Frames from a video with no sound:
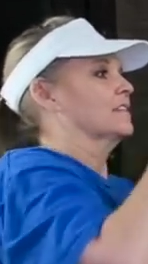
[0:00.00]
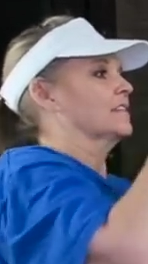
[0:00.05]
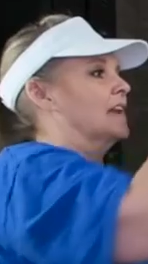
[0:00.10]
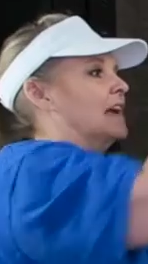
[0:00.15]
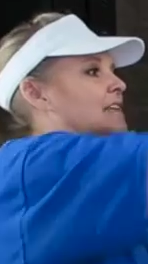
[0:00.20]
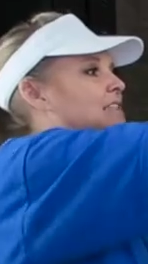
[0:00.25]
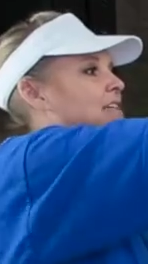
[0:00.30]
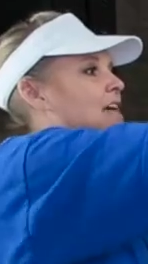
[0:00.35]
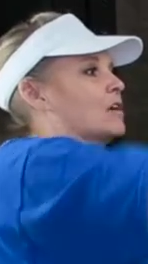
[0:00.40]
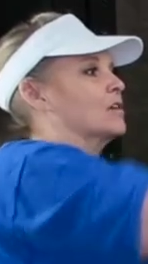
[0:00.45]

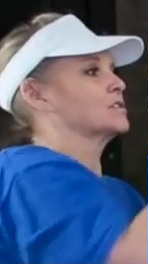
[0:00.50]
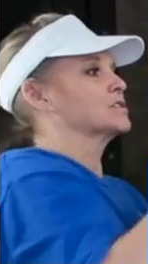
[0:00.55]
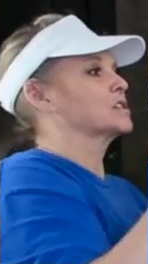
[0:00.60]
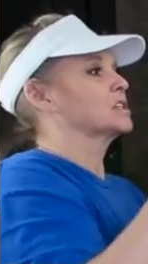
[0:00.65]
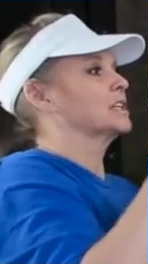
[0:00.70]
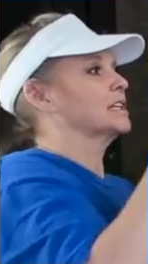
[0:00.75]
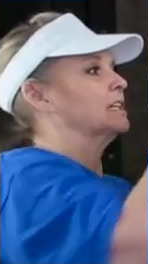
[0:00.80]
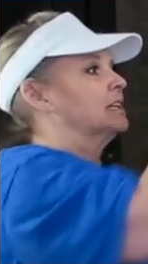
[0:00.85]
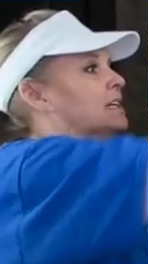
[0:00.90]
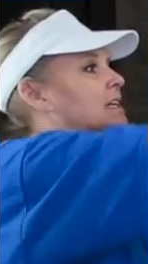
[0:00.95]
That's how I was
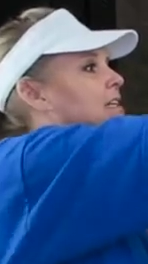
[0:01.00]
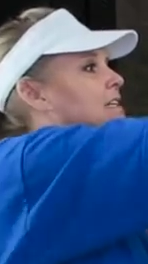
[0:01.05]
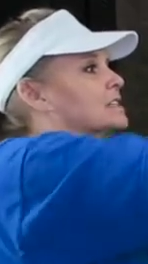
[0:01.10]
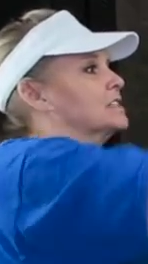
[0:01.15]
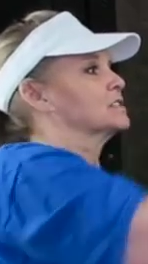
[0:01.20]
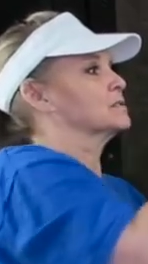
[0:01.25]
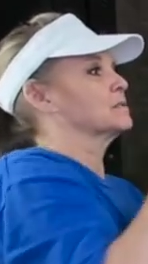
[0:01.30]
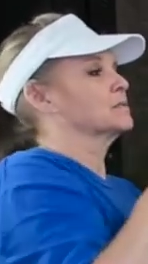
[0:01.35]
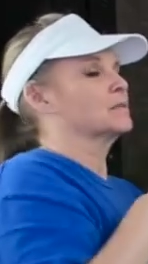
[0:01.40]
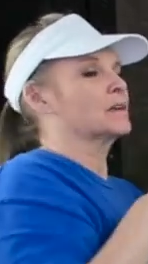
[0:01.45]
cleaning it.
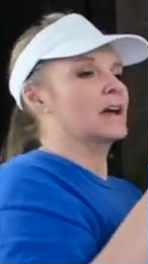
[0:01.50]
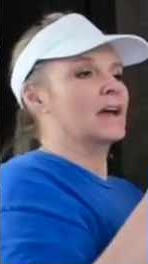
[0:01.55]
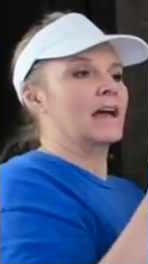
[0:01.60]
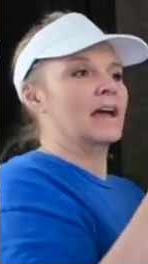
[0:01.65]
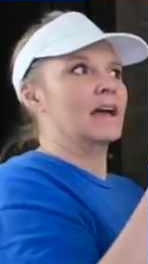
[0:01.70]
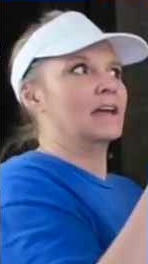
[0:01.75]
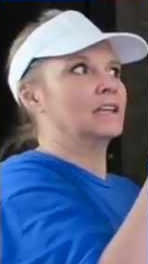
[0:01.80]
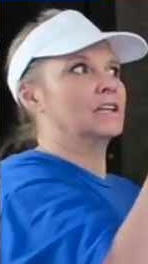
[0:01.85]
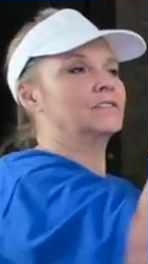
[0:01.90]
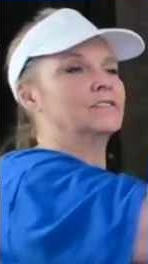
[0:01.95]

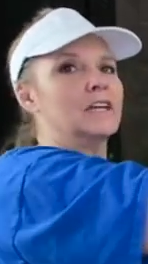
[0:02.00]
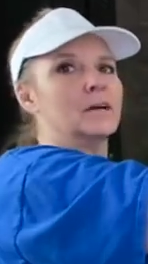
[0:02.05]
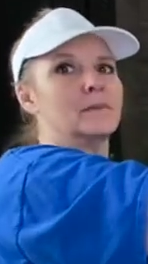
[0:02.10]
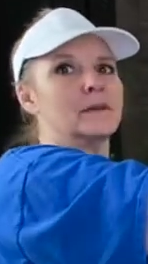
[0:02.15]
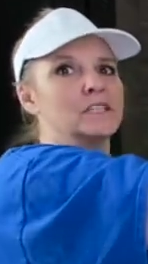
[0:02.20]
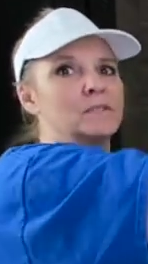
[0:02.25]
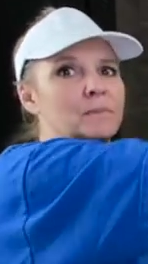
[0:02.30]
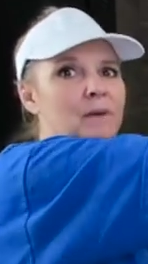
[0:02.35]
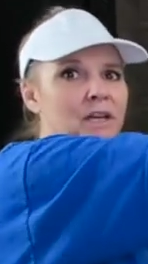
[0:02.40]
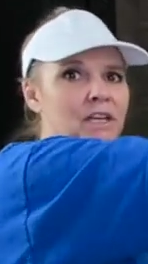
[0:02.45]
I lift up
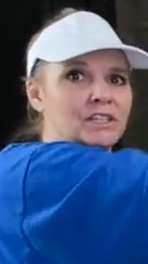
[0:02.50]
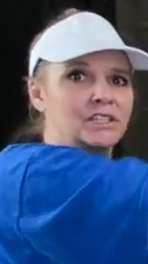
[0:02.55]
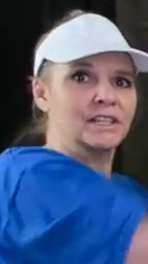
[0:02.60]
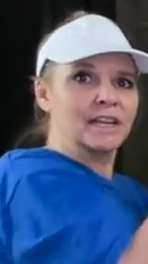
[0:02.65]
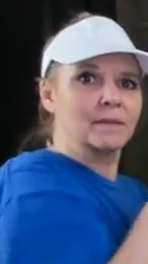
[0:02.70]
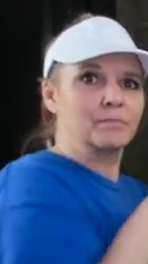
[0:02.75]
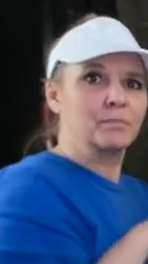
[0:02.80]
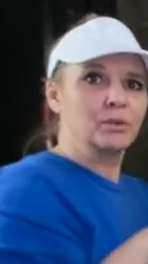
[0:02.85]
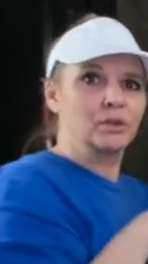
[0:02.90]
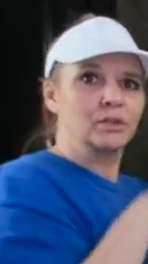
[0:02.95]
my sponge
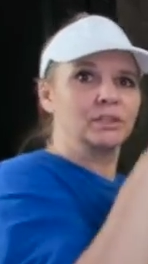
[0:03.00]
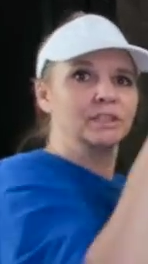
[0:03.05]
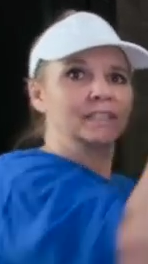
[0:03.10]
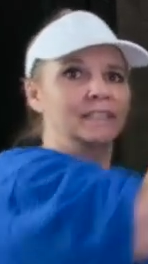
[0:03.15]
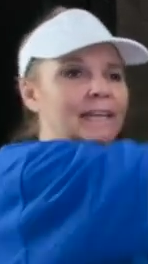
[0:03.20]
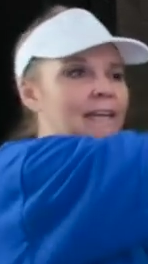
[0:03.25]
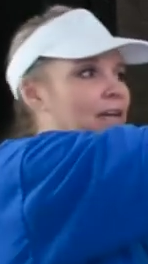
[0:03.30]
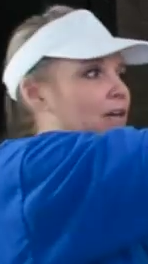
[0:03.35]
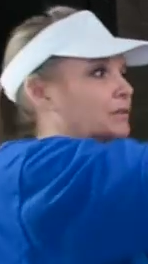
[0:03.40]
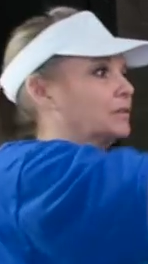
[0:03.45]
and I pull
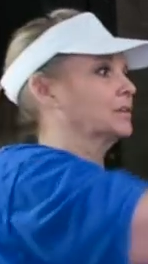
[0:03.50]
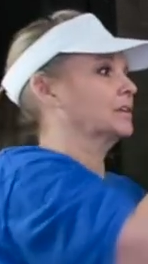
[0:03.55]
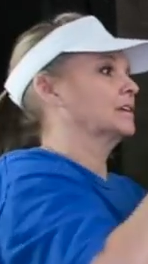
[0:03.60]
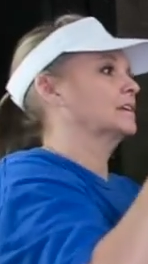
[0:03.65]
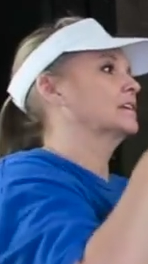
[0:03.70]
it down.